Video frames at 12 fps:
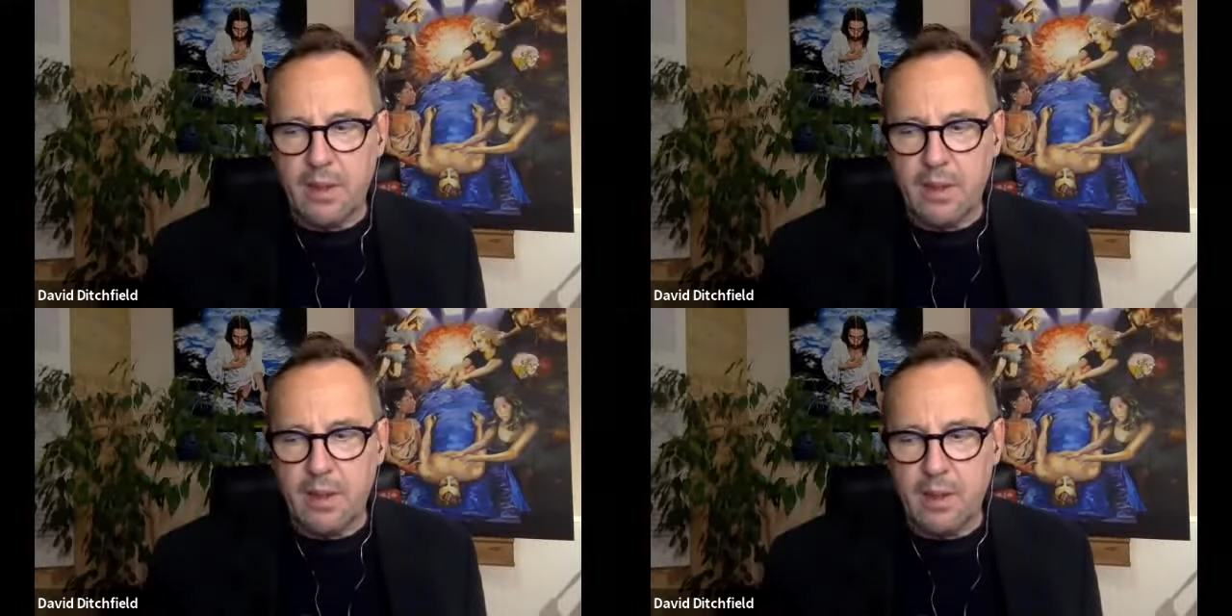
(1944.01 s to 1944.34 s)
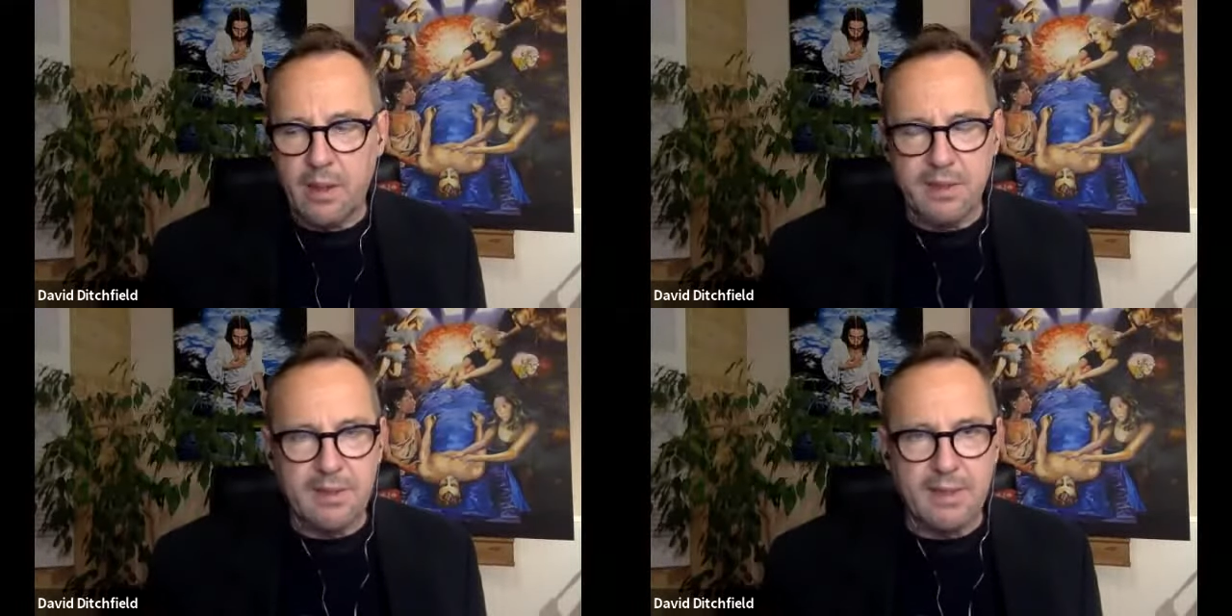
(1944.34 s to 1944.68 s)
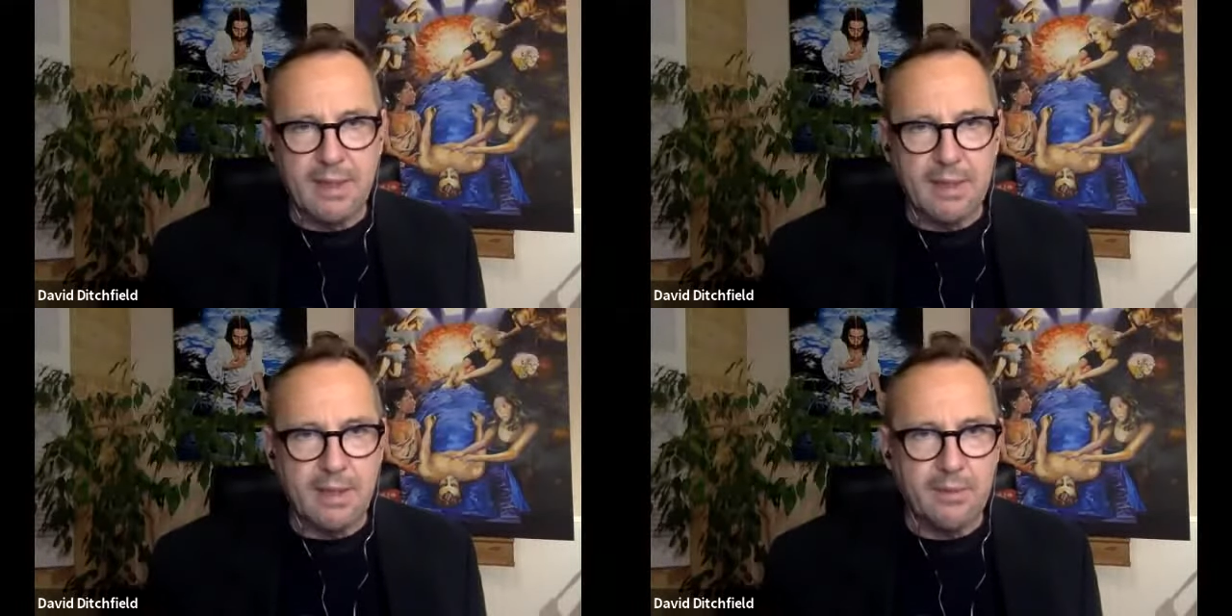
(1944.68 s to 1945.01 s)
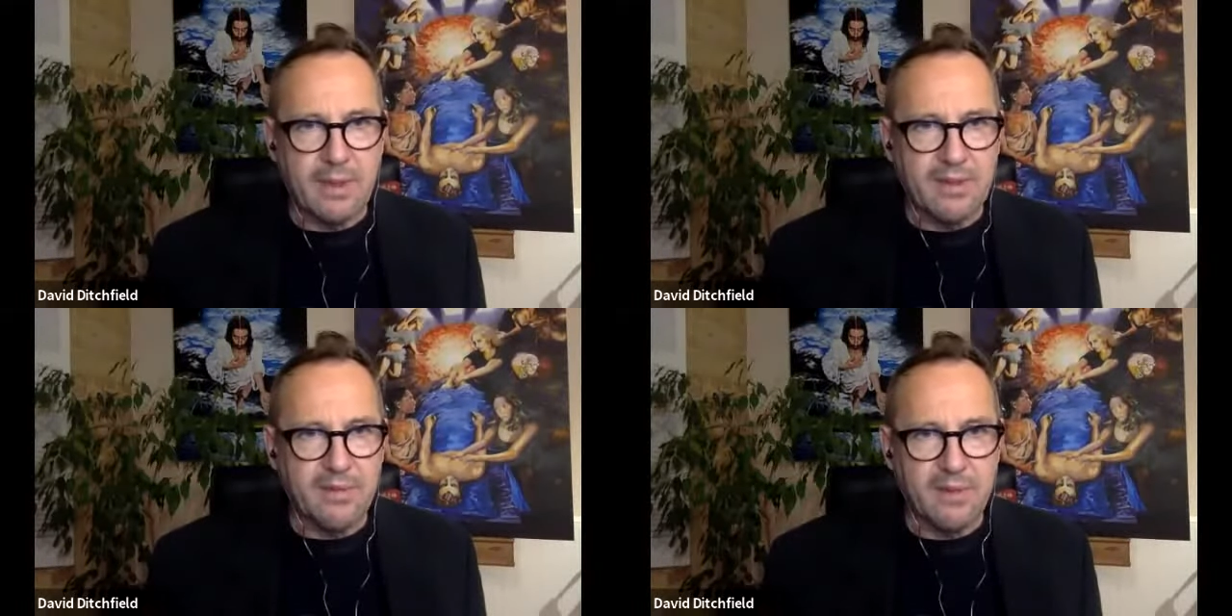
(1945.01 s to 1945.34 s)
a heart attack and a
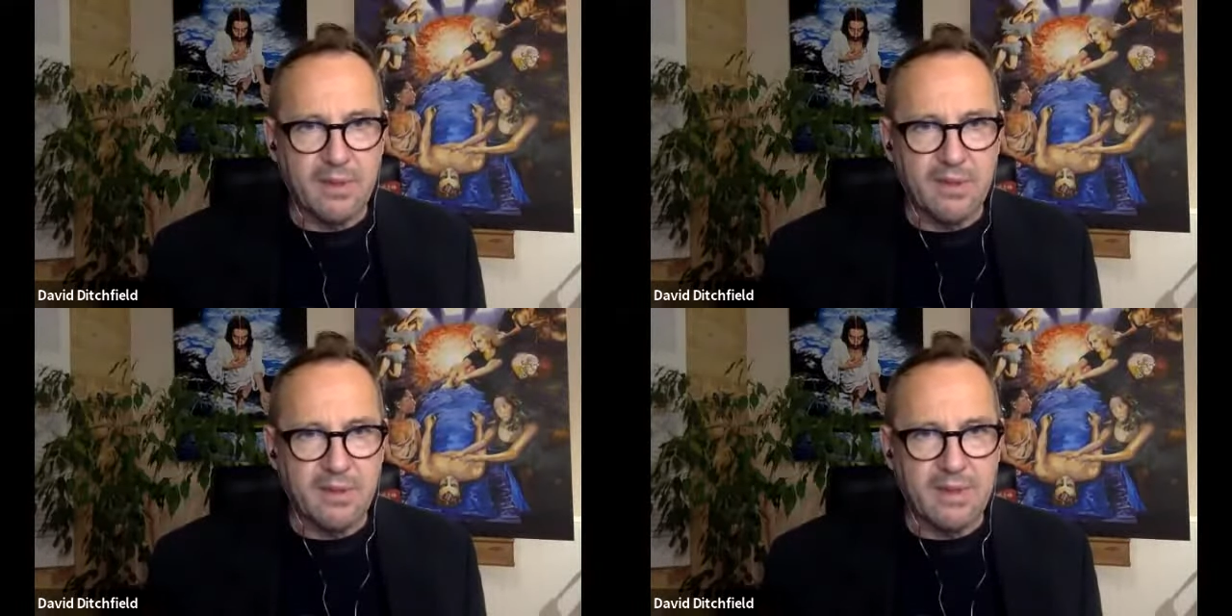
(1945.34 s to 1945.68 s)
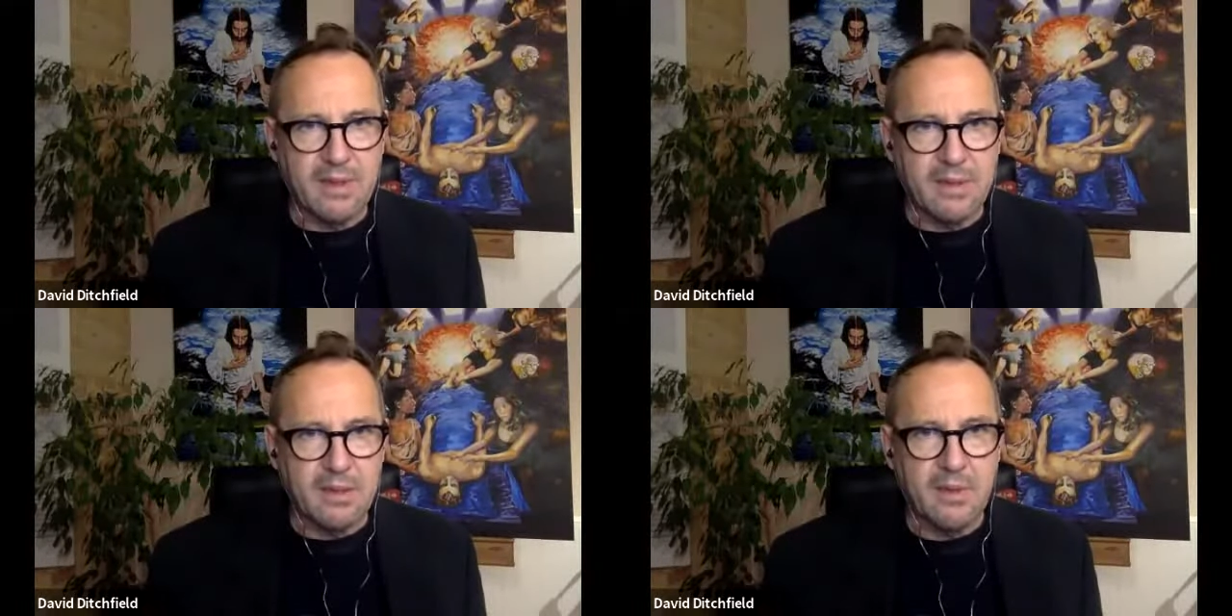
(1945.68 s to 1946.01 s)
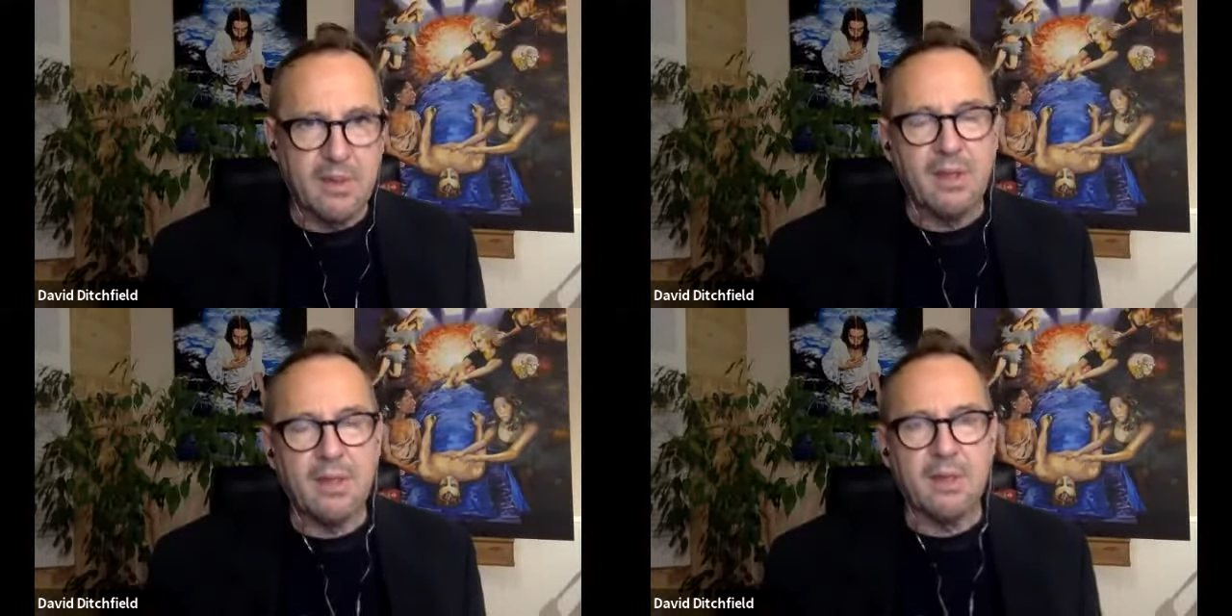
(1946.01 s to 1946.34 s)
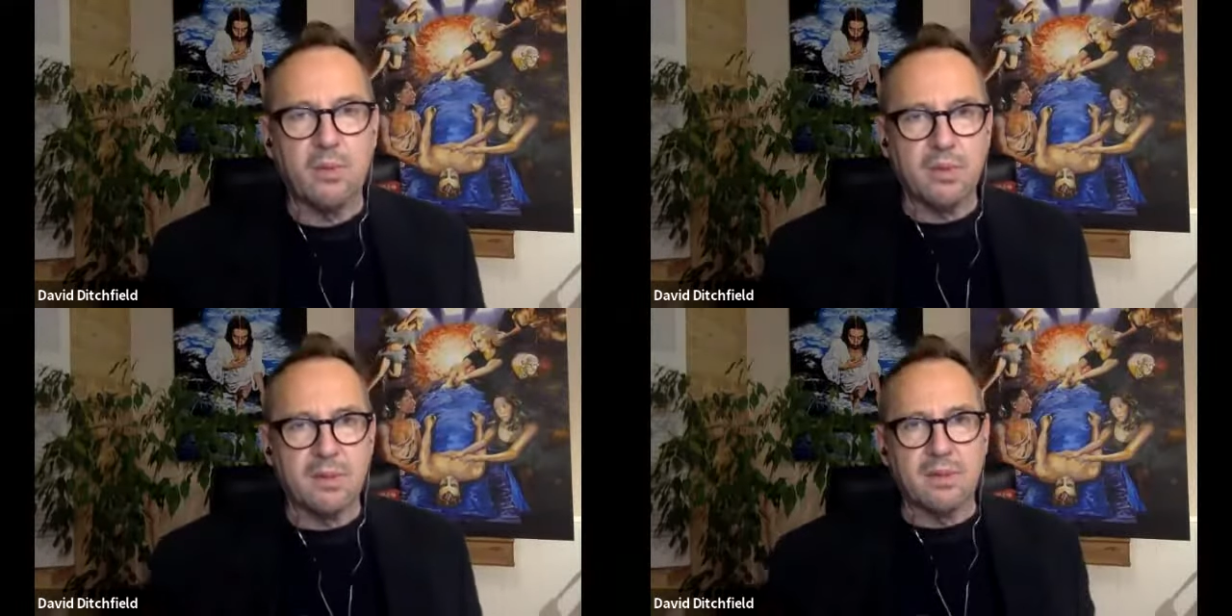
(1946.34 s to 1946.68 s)
massive heart attack, so it
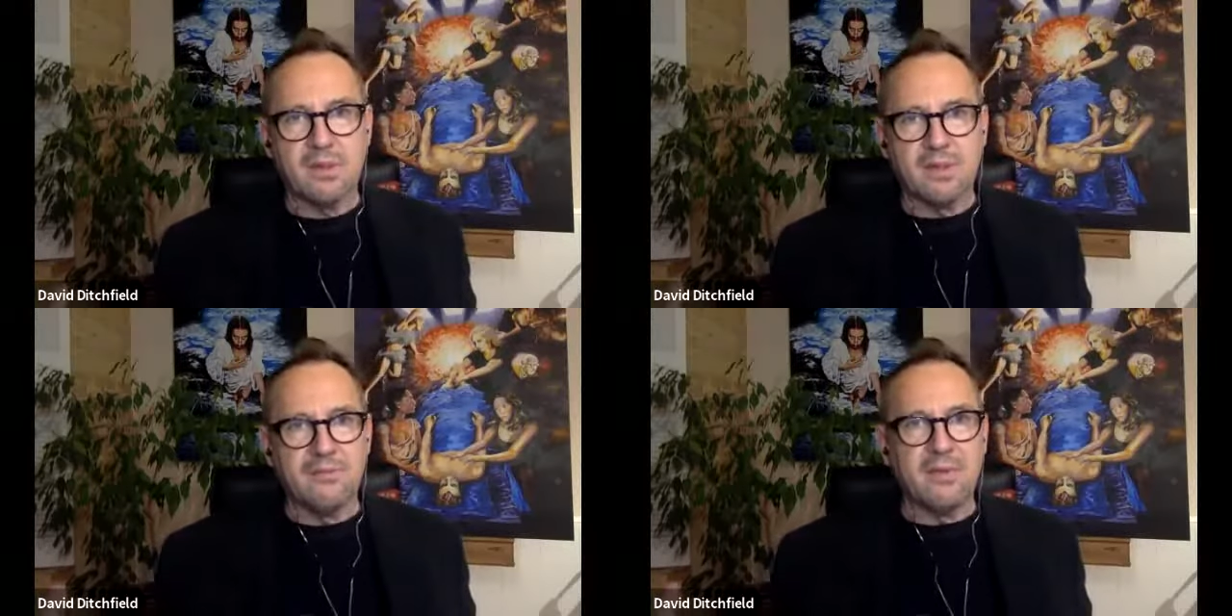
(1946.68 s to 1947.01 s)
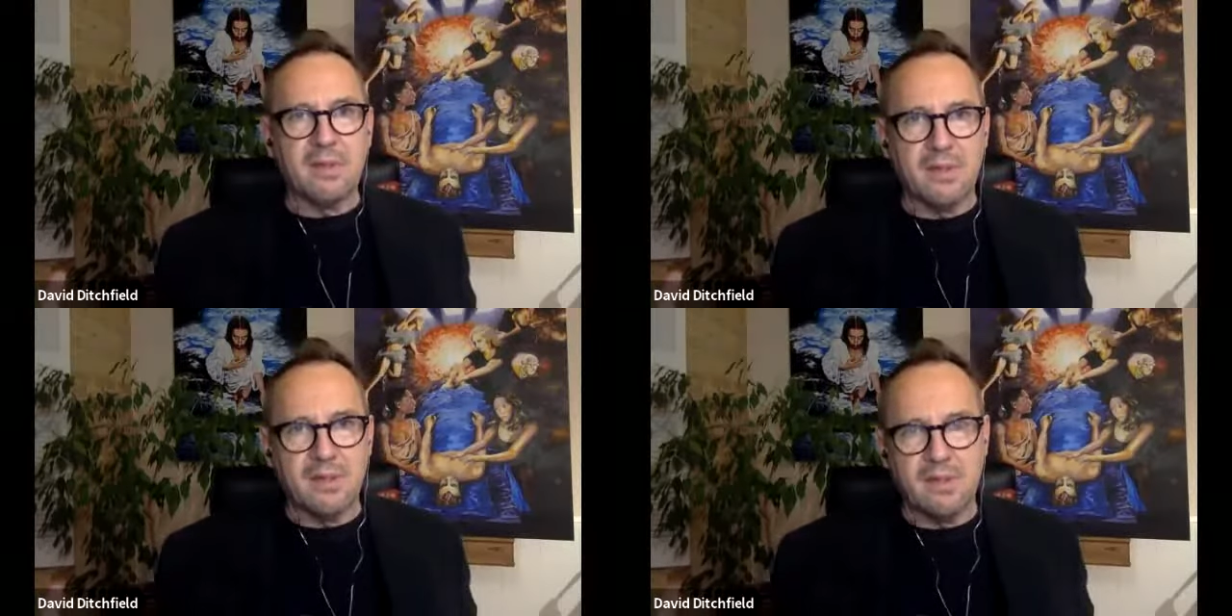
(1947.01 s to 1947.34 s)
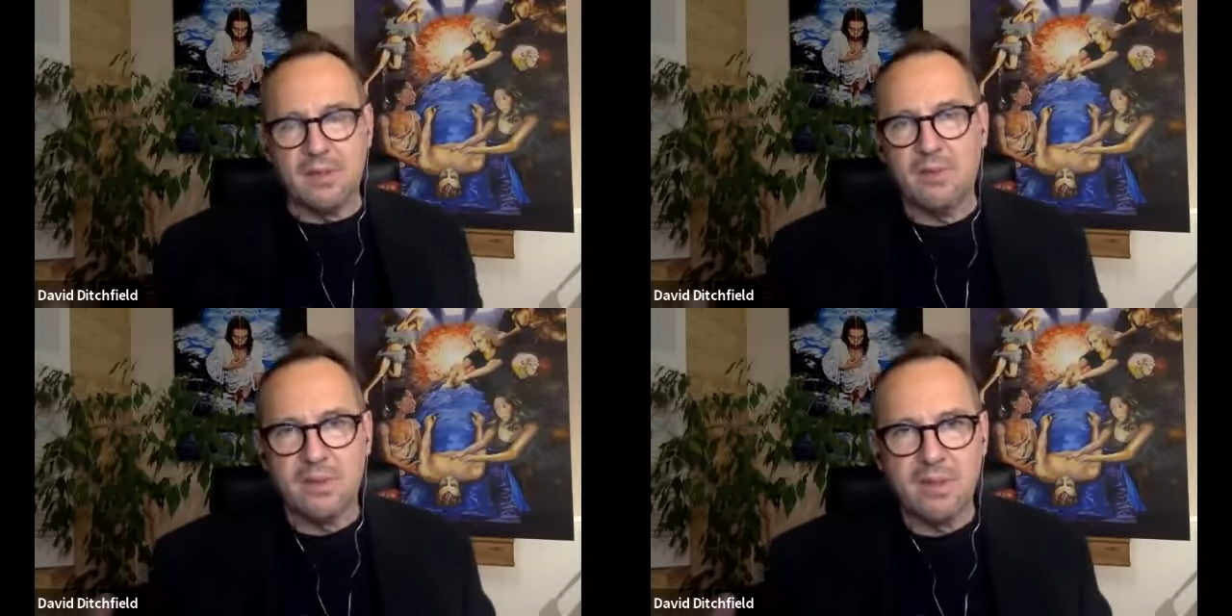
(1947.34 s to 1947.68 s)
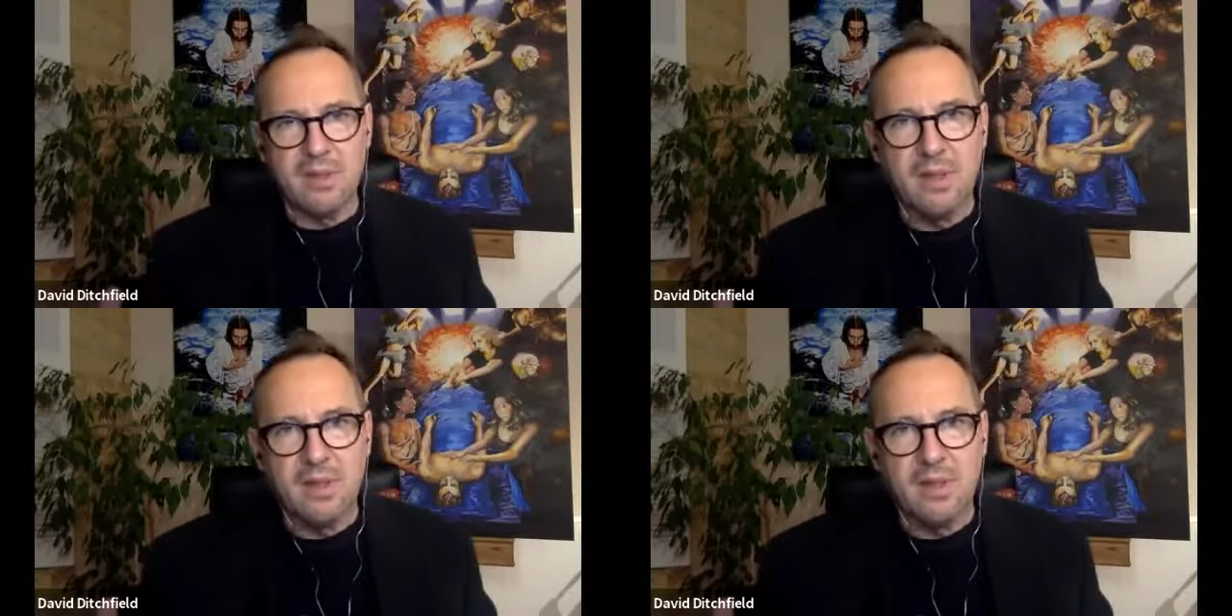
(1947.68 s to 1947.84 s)
wasn't something that she was